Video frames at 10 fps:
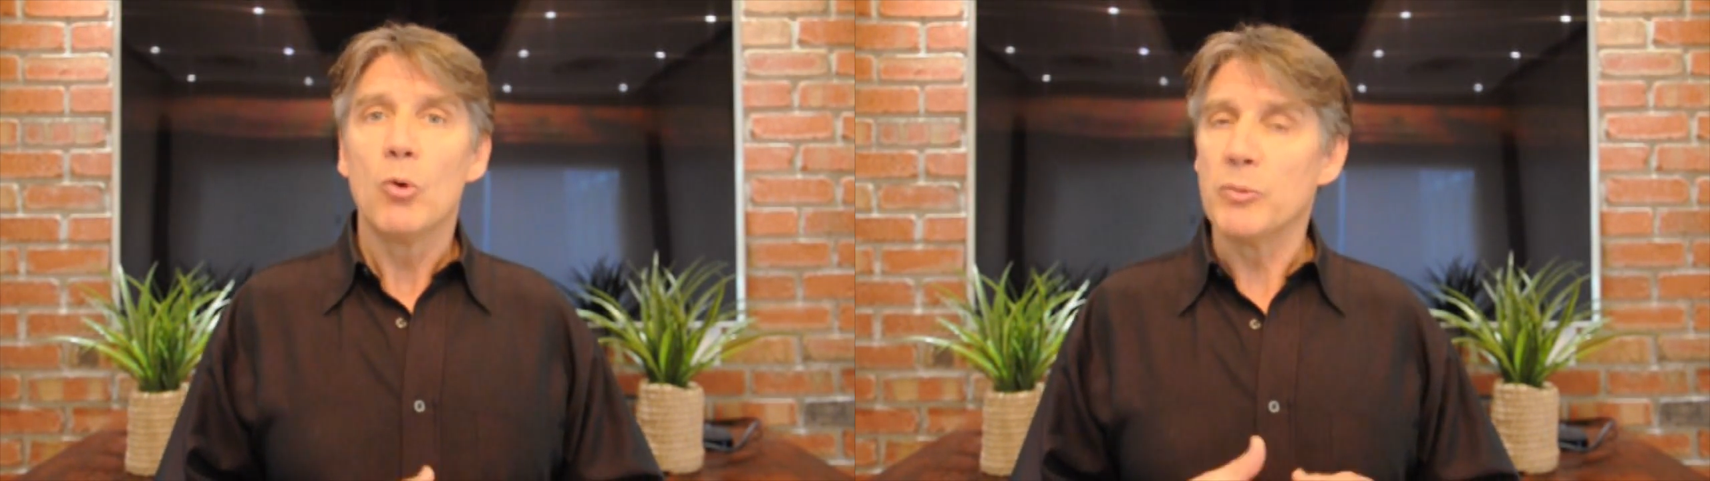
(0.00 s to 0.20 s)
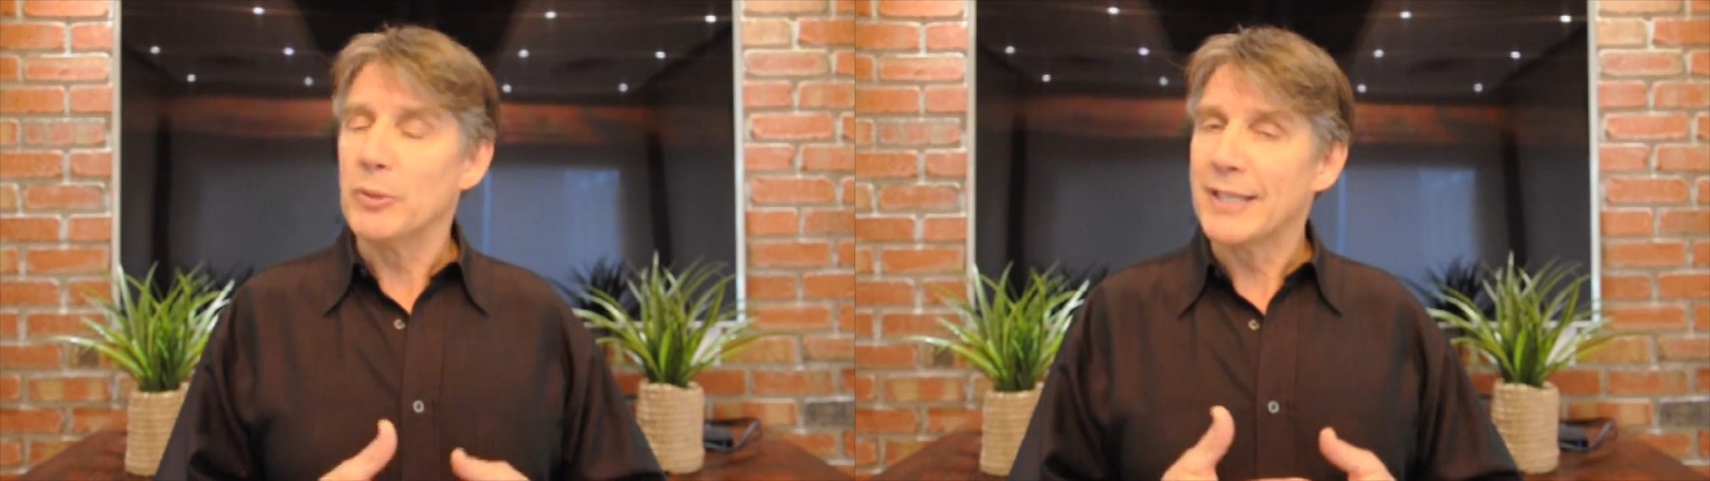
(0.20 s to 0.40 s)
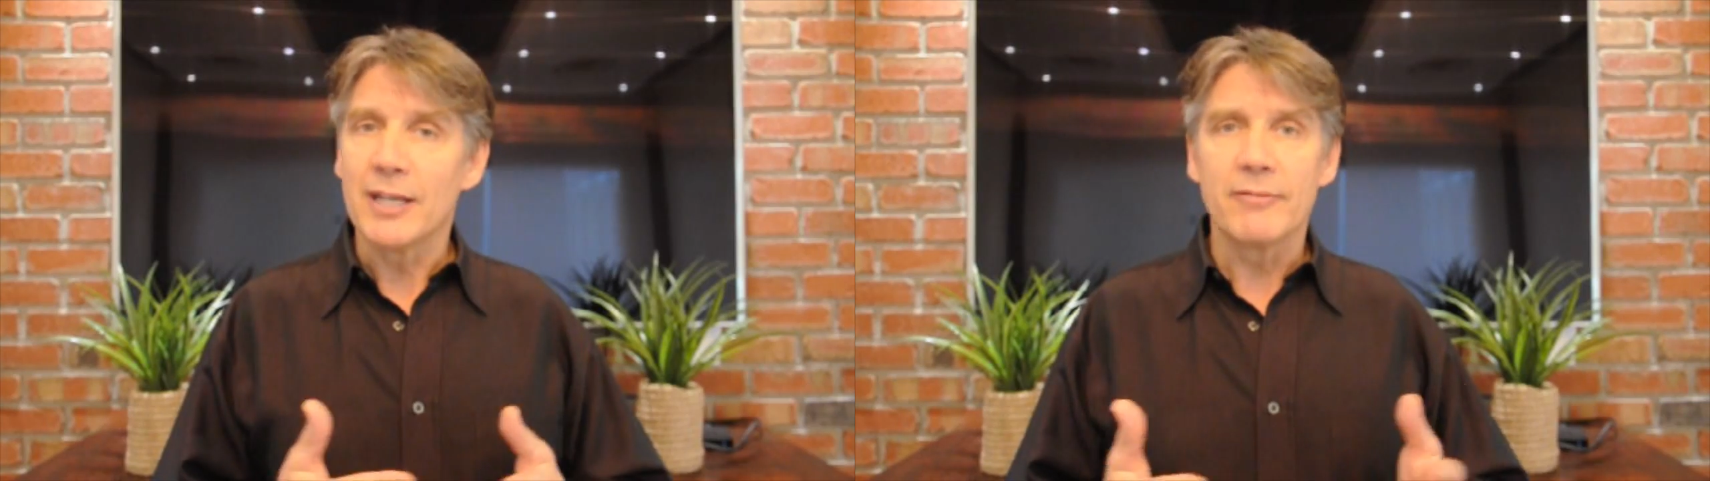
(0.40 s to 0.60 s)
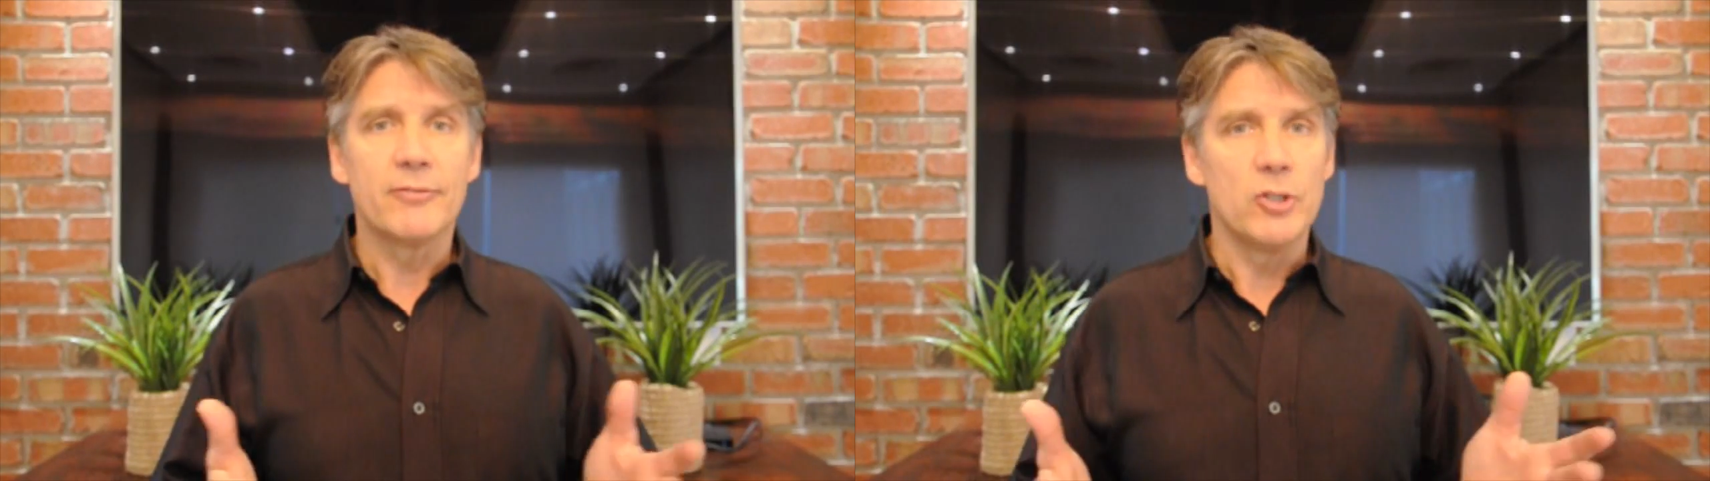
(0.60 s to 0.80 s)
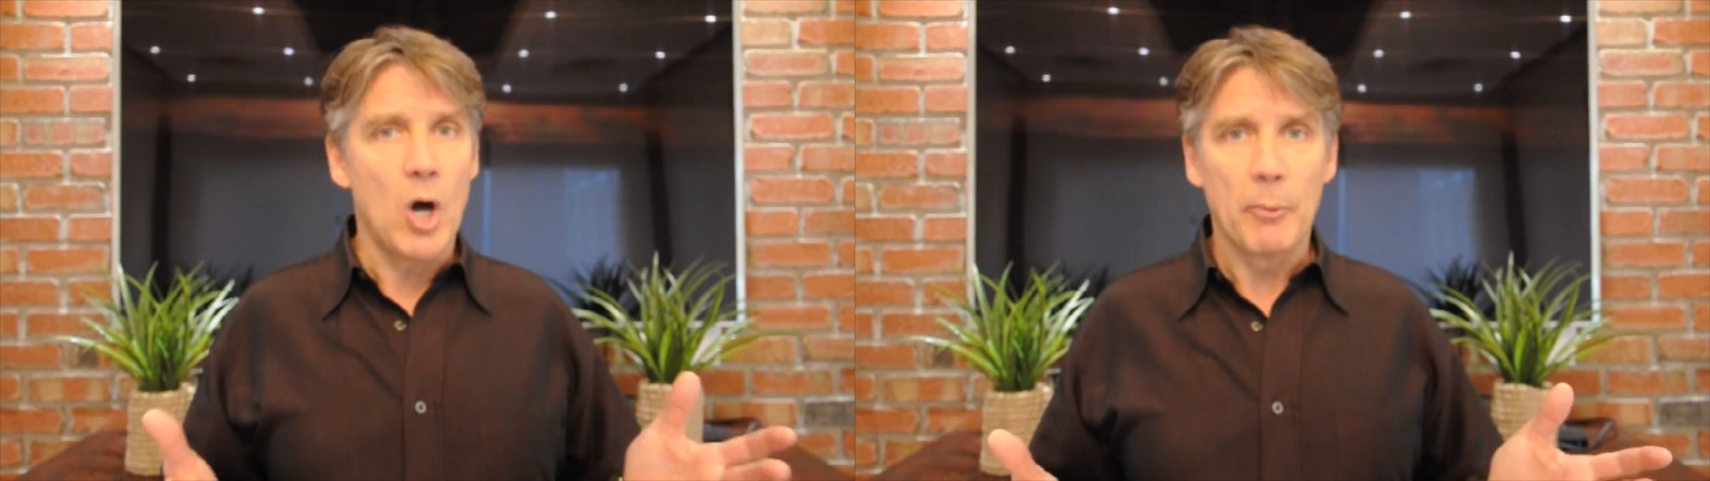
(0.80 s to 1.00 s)
We've been getting
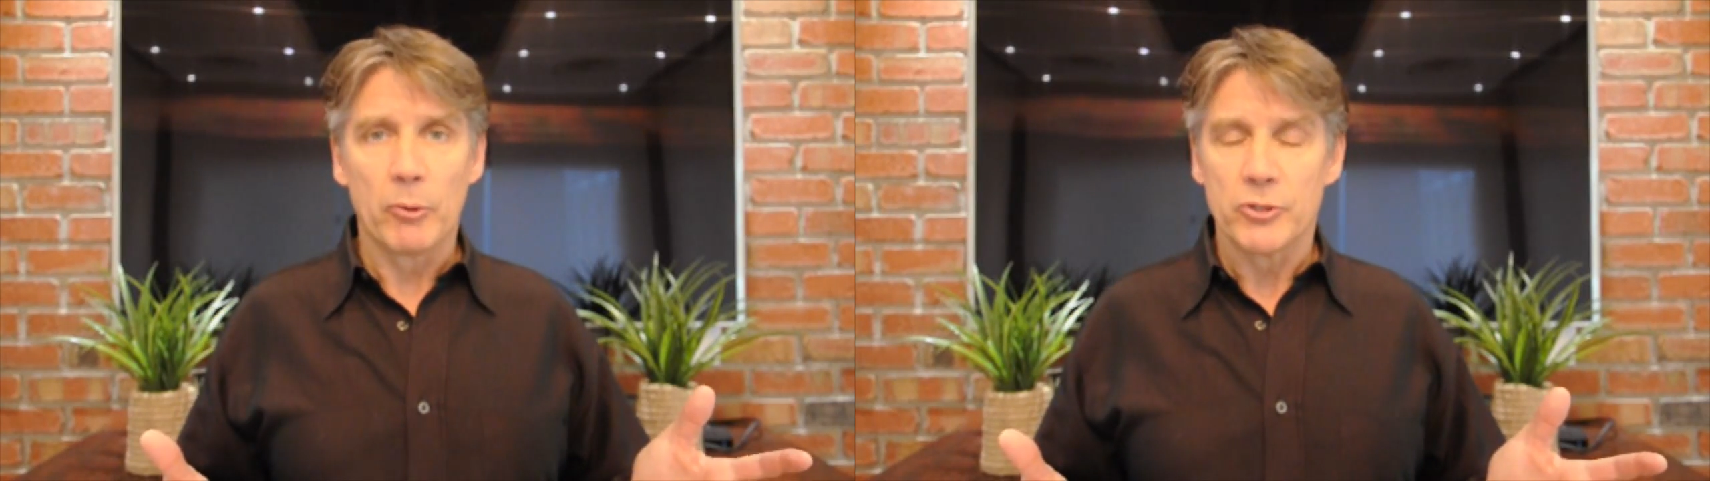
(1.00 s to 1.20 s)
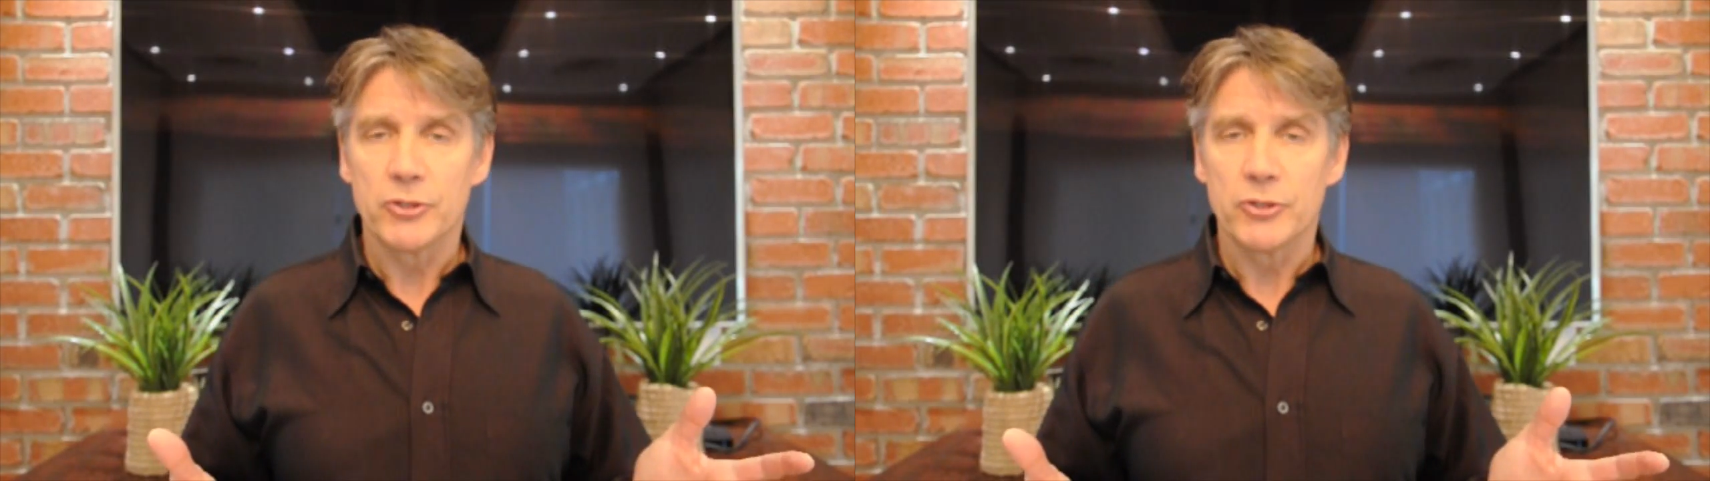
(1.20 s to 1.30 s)
phenomenal